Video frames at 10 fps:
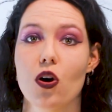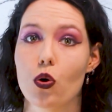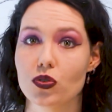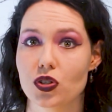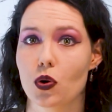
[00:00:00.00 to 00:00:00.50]
are
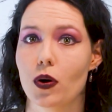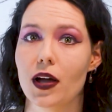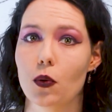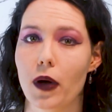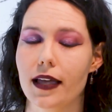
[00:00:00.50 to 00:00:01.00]
also
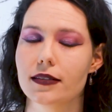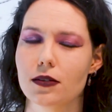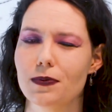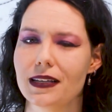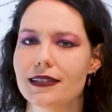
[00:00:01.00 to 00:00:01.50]
quite weak,
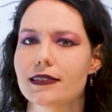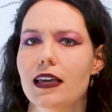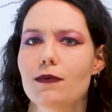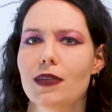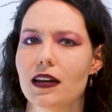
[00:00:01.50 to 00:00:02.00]
so please
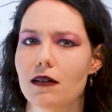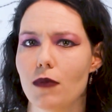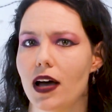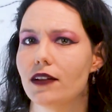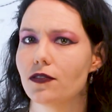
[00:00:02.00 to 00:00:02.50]
keep that in
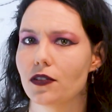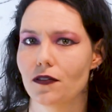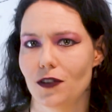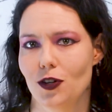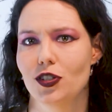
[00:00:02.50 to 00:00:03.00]
mind for the
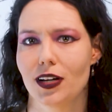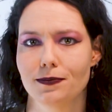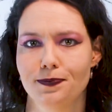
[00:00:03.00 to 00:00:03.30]
future.